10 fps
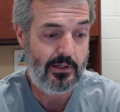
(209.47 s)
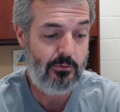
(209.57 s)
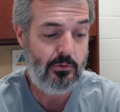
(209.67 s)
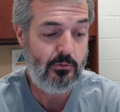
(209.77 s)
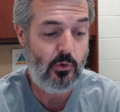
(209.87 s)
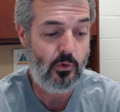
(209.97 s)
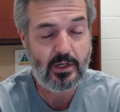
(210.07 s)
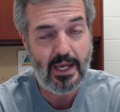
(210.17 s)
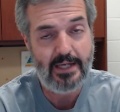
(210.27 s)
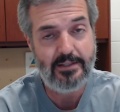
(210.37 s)
And one of your
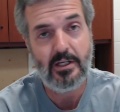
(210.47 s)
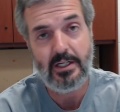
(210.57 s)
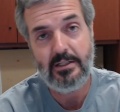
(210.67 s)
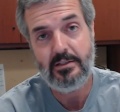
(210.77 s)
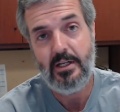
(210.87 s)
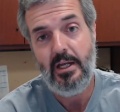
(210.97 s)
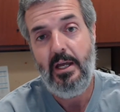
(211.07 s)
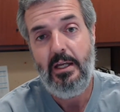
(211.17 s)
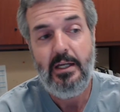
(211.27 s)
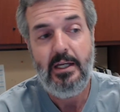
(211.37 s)
case studies
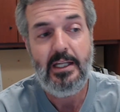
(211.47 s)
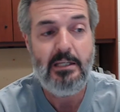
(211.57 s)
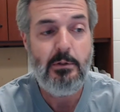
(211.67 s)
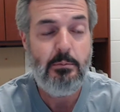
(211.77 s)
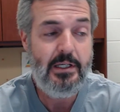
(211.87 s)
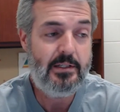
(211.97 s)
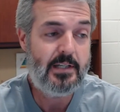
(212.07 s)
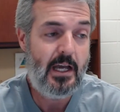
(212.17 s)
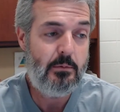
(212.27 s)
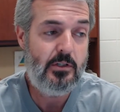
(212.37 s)
in the EVP
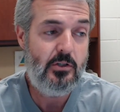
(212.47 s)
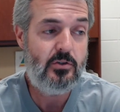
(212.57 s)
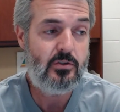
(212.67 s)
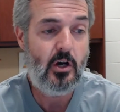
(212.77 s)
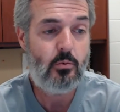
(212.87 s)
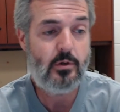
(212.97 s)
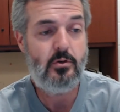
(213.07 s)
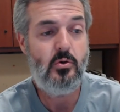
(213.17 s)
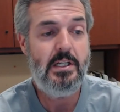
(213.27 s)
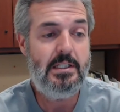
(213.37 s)
assignment, you saw where
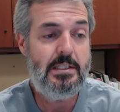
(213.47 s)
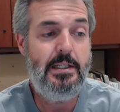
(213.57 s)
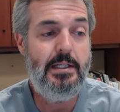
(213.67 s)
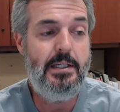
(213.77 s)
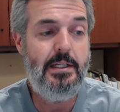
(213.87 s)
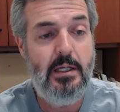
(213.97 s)
creatine